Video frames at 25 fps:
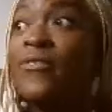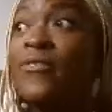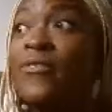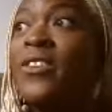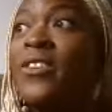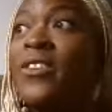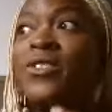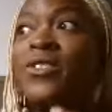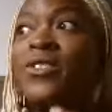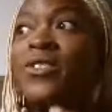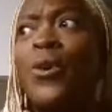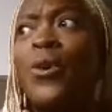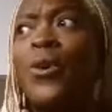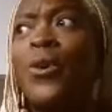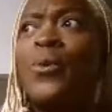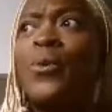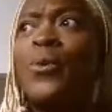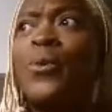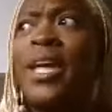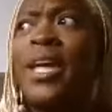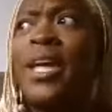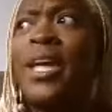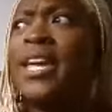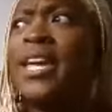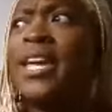felt so
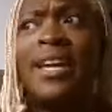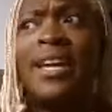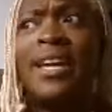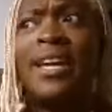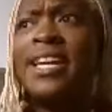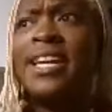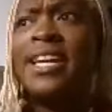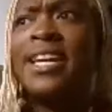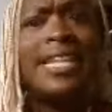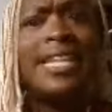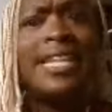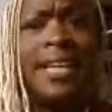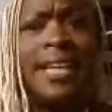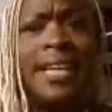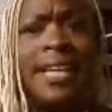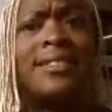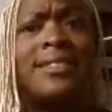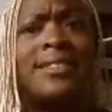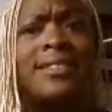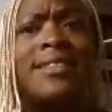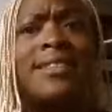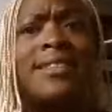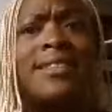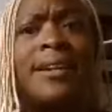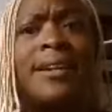like
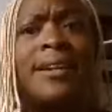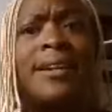yes